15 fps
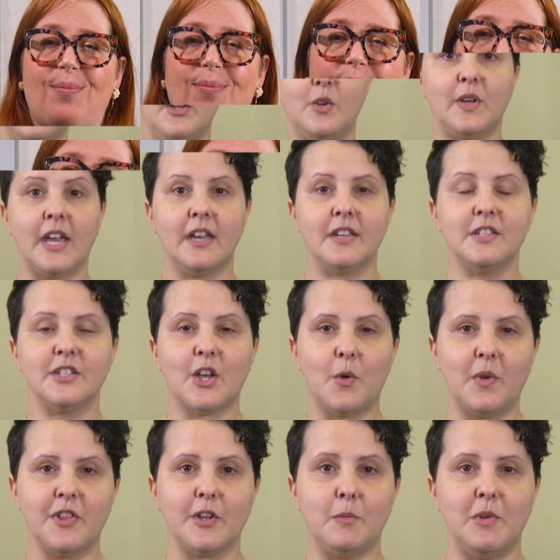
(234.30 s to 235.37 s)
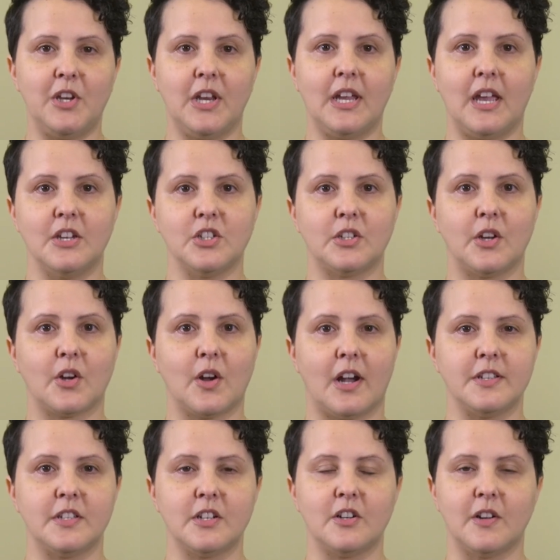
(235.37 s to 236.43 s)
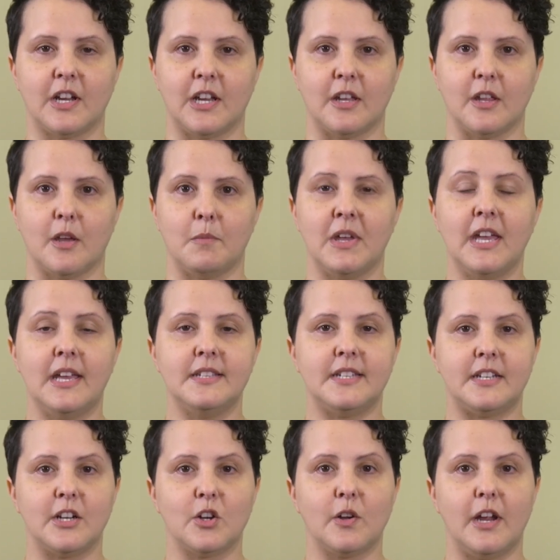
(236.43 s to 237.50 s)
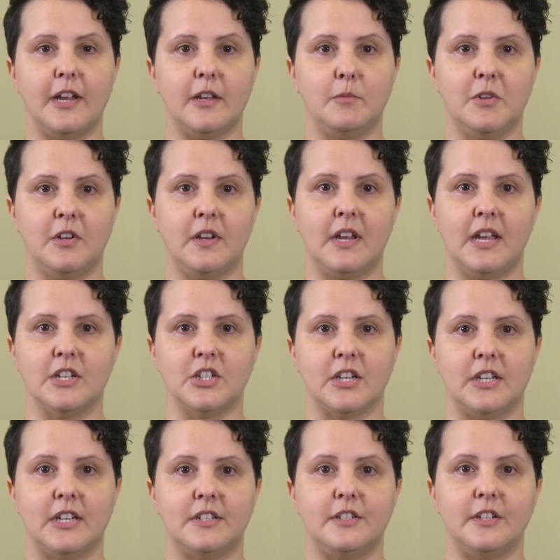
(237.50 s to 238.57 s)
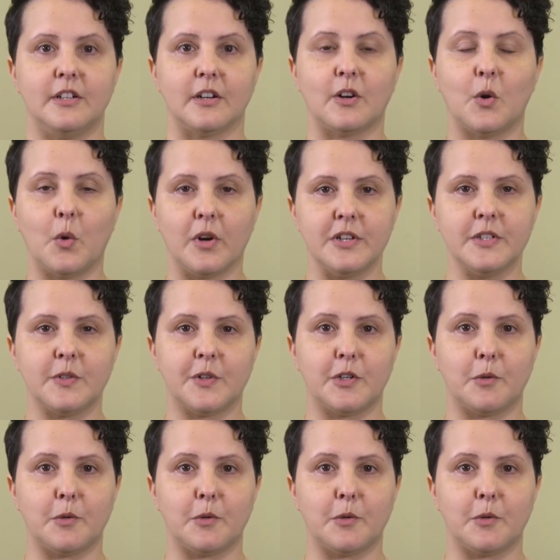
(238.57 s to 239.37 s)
You can consult with Communication Across the Curriculum to integrate communication into your course or